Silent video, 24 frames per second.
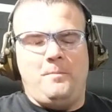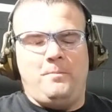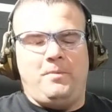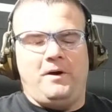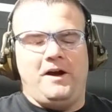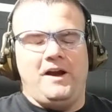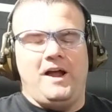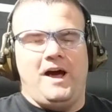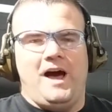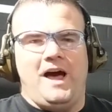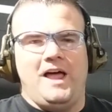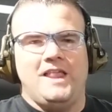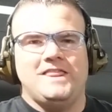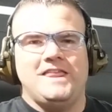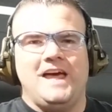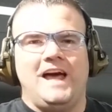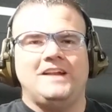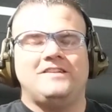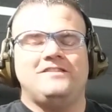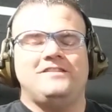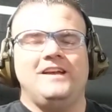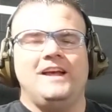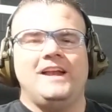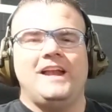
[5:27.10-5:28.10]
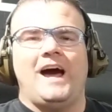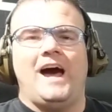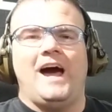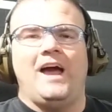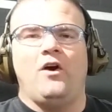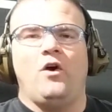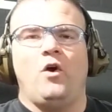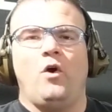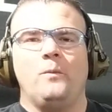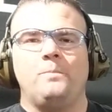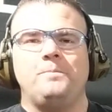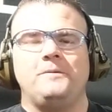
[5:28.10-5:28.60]
But that's it.
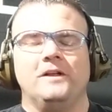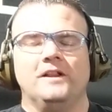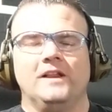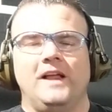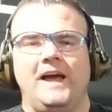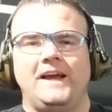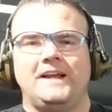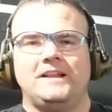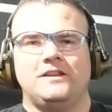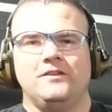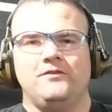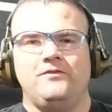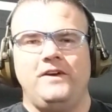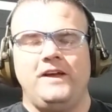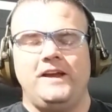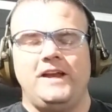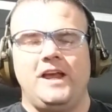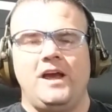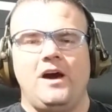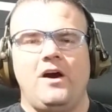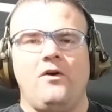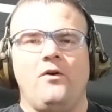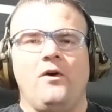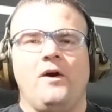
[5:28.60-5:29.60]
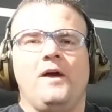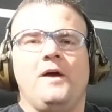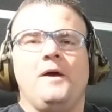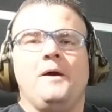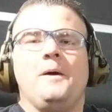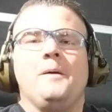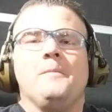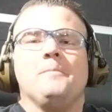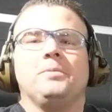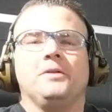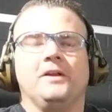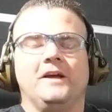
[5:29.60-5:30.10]
I hope you liked the video.
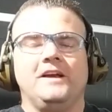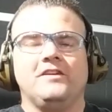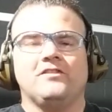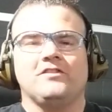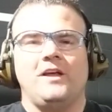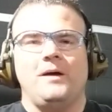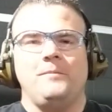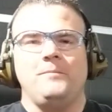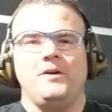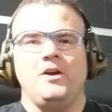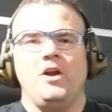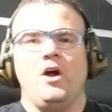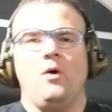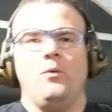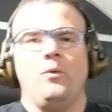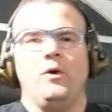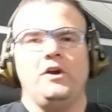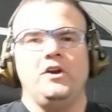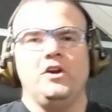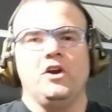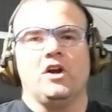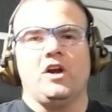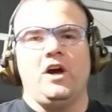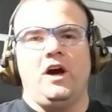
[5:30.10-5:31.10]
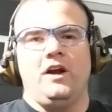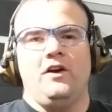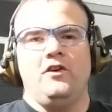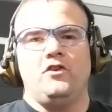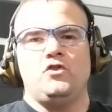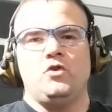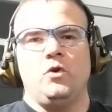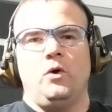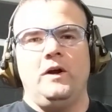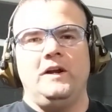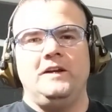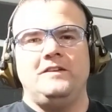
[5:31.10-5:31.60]
Please let me know what your gun of
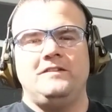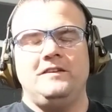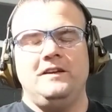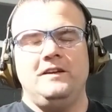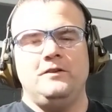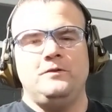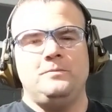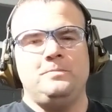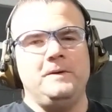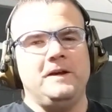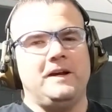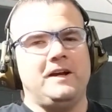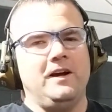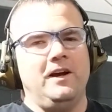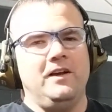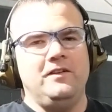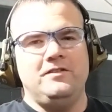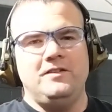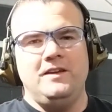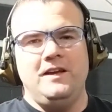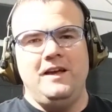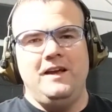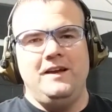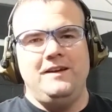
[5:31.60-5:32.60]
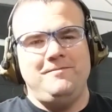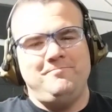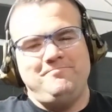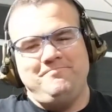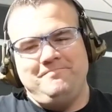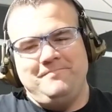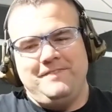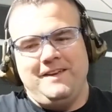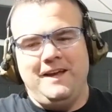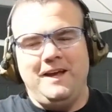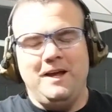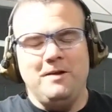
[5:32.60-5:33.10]
choice is, because it
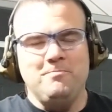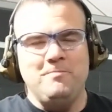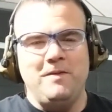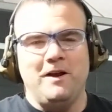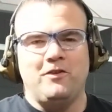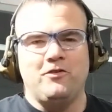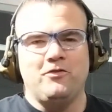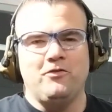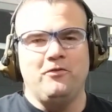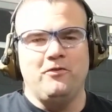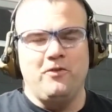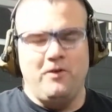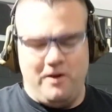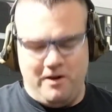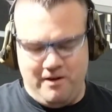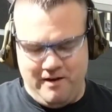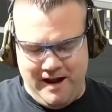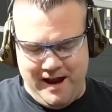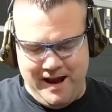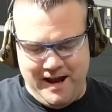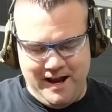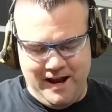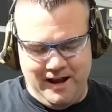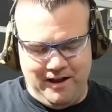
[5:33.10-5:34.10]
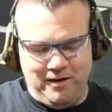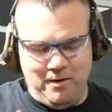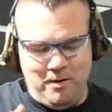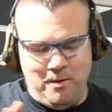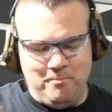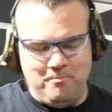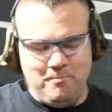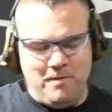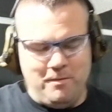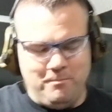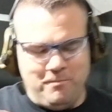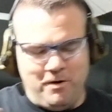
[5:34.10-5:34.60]
makes for a
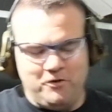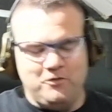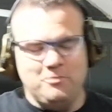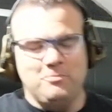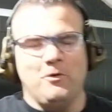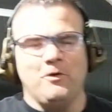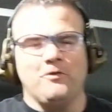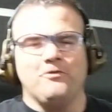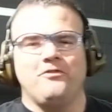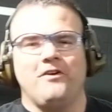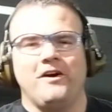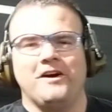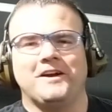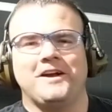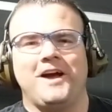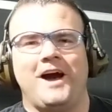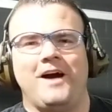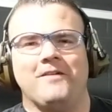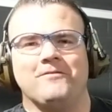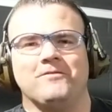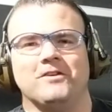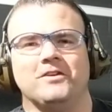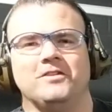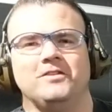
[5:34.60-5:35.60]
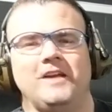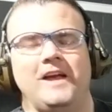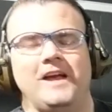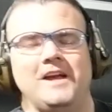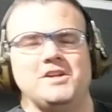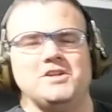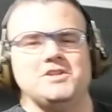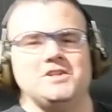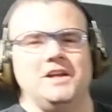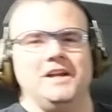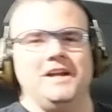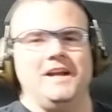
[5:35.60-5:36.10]
much more fun
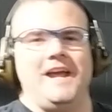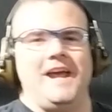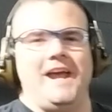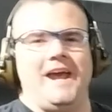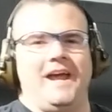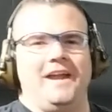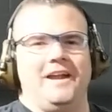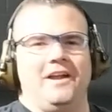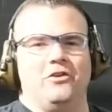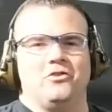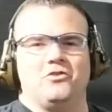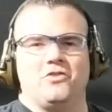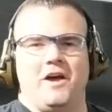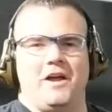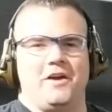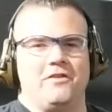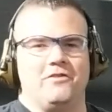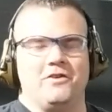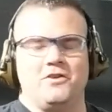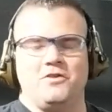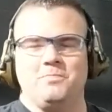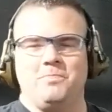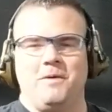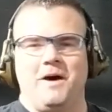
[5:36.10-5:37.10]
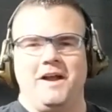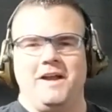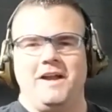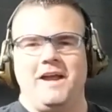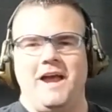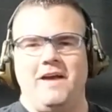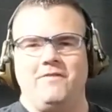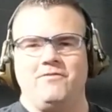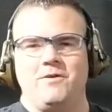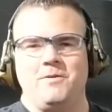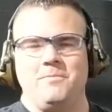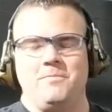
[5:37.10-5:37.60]
conversation, and I'll try to respond
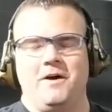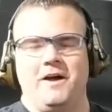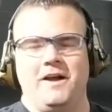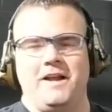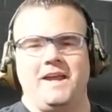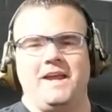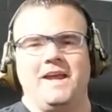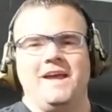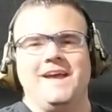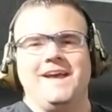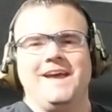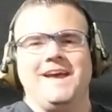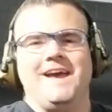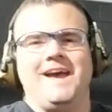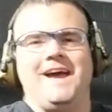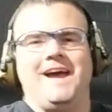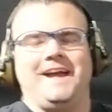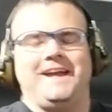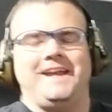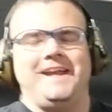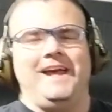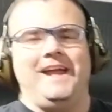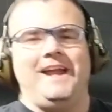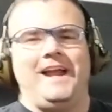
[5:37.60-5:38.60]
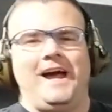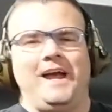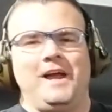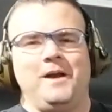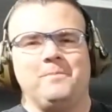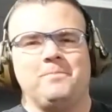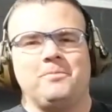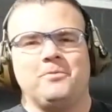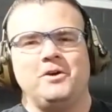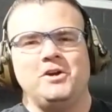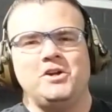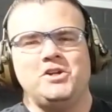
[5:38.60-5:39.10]
to everybody. Again, I
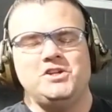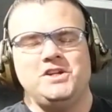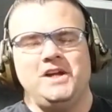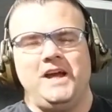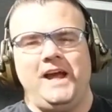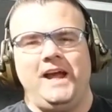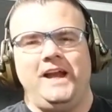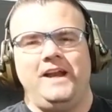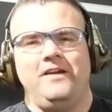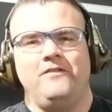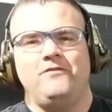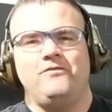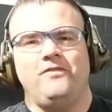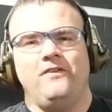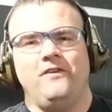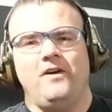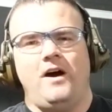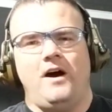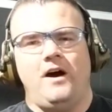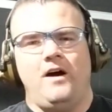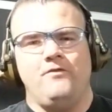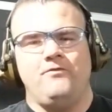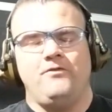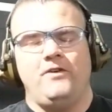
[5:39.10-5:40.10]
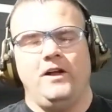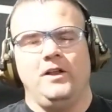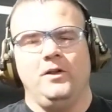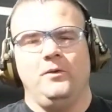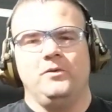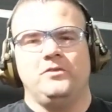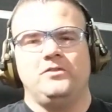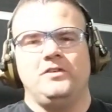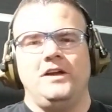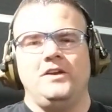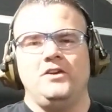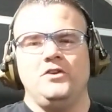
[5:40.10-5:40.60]
appreciate it.
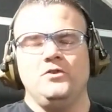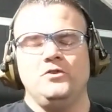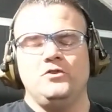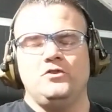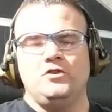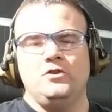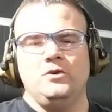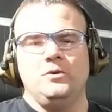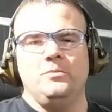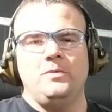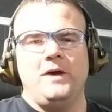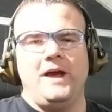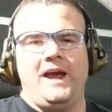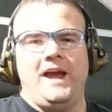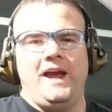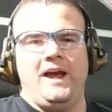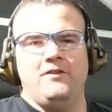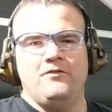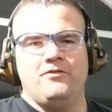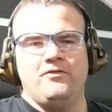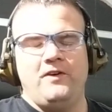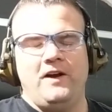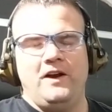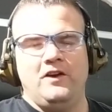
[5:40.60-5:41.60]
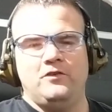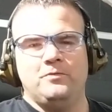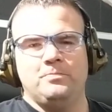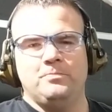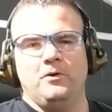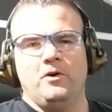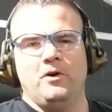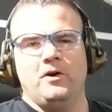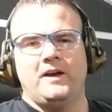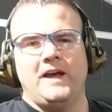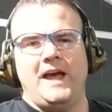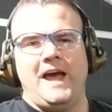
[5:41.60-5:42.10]
Follow us on YouTube and
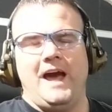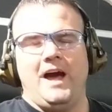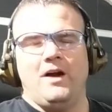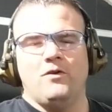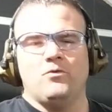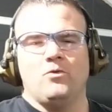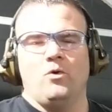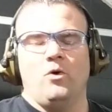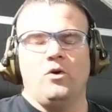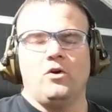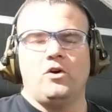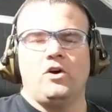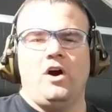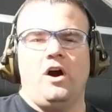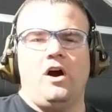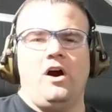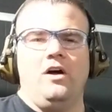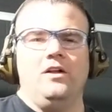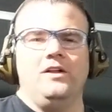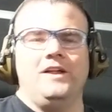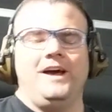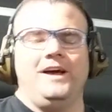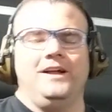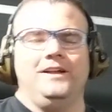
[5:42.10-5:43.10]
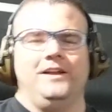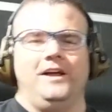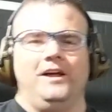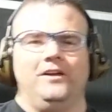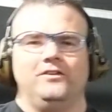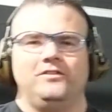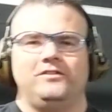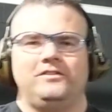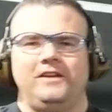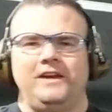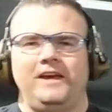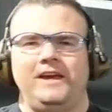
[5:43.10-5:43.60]
Facebook at Roll Call
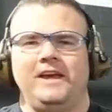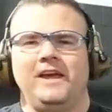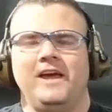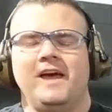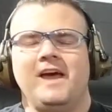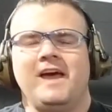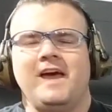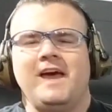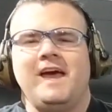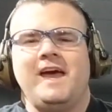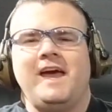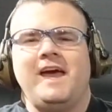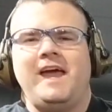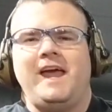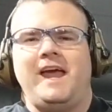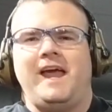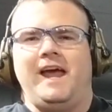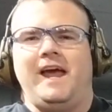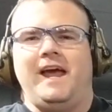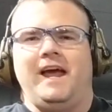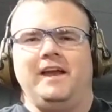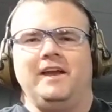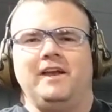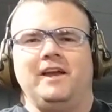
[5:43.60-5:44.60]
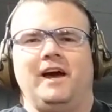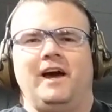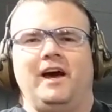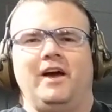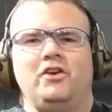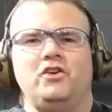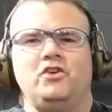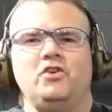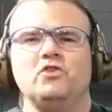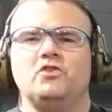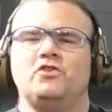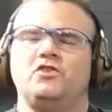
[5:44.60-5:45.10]
LLC. And
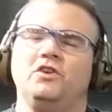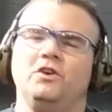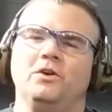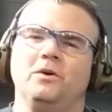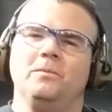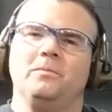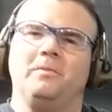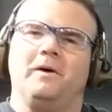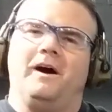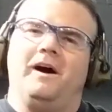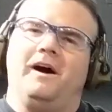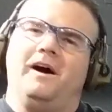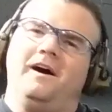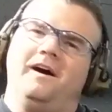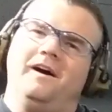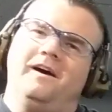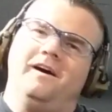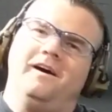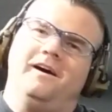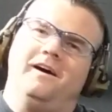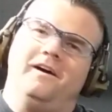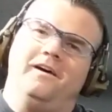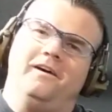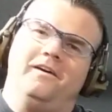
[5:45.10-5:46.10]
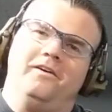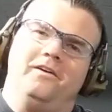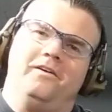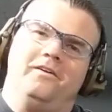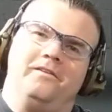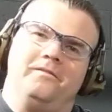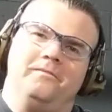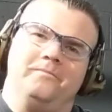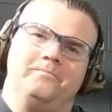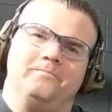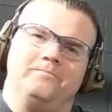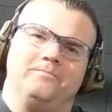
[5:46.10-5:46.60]
YouTube,
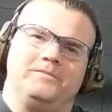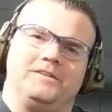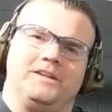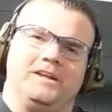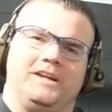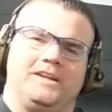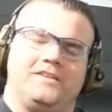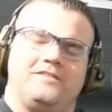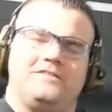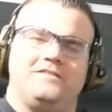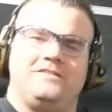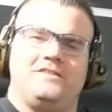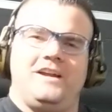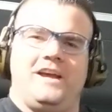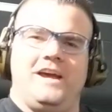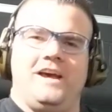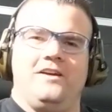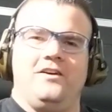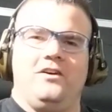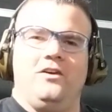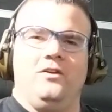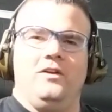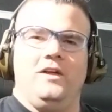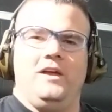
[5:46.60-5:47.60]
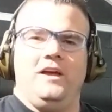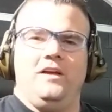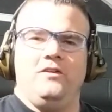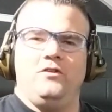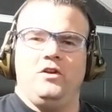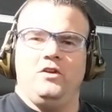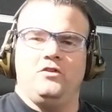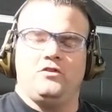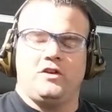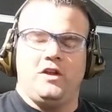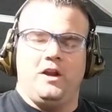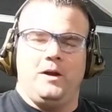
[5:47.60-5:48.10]
the channel,
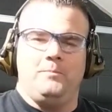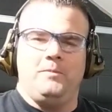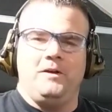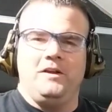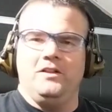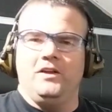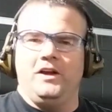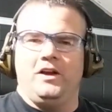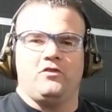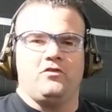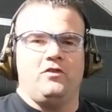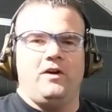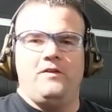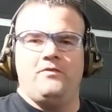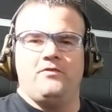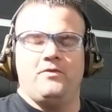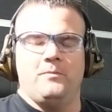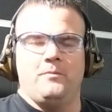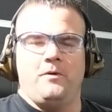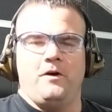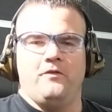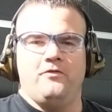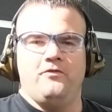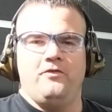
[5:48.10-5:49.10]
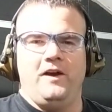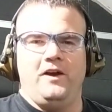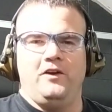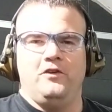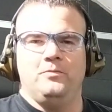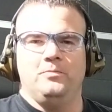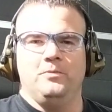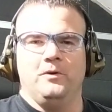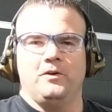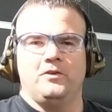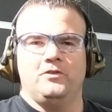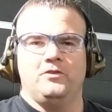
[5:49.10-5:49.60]
it's going to be linked right from our
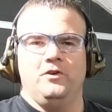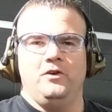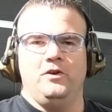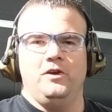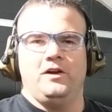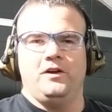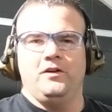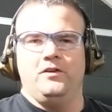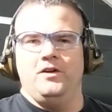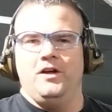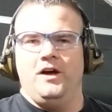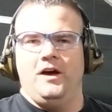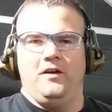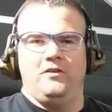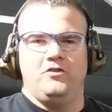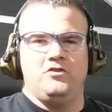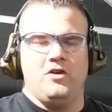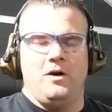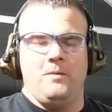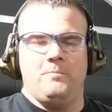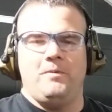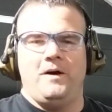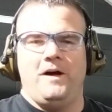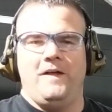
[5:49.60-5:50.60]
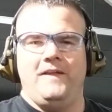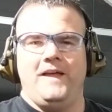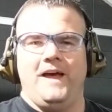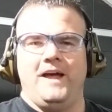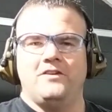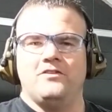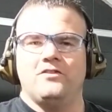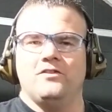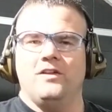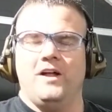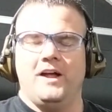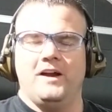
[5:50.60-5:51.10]
Facebook, so you could jump on
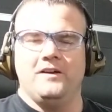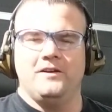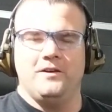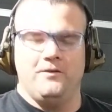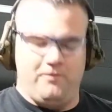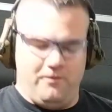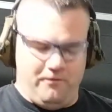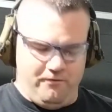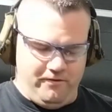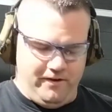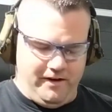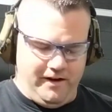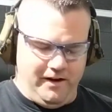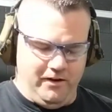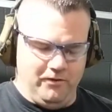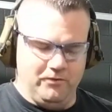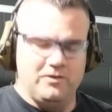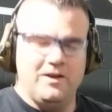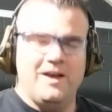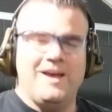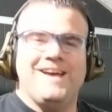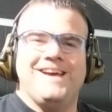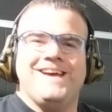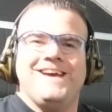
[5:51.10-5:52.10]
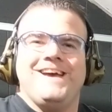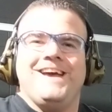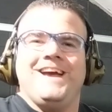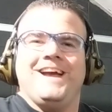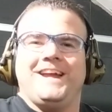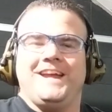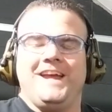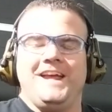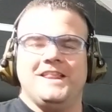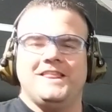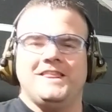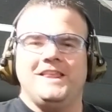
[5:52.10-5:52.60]
that. There's a lot of different videos.
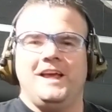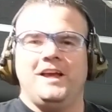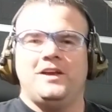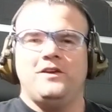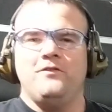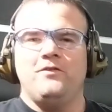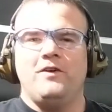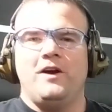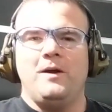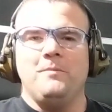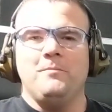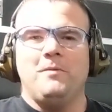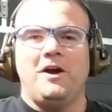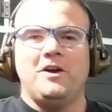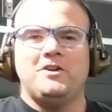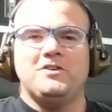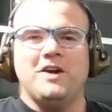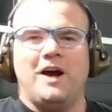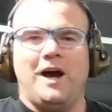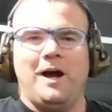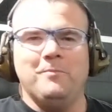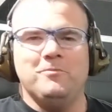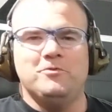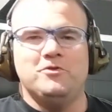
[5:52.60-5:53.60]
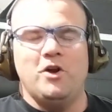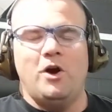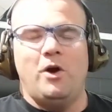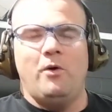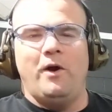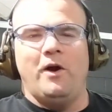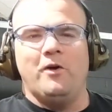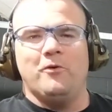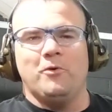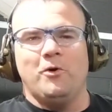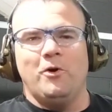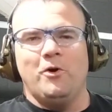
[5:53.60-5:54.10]
Again, thank you very much. I'm
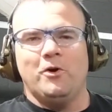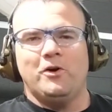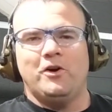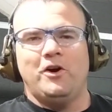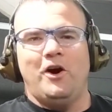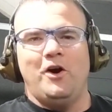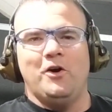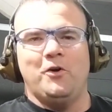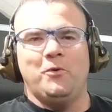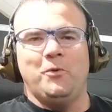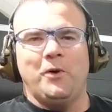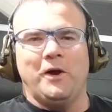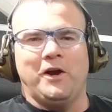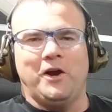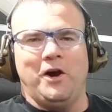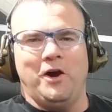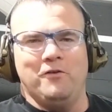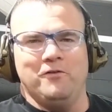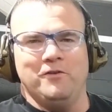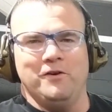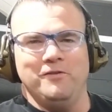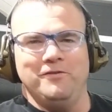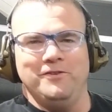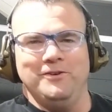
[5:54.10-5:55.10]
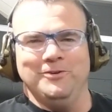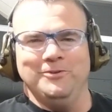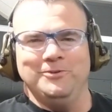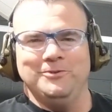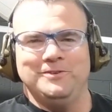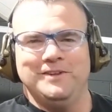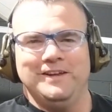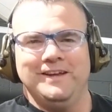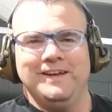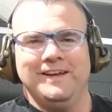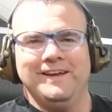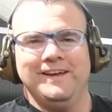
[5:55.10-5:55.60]
Joe at Roll Call Quick Gun
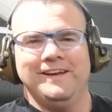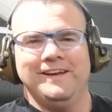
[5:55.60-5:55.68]
Reviews.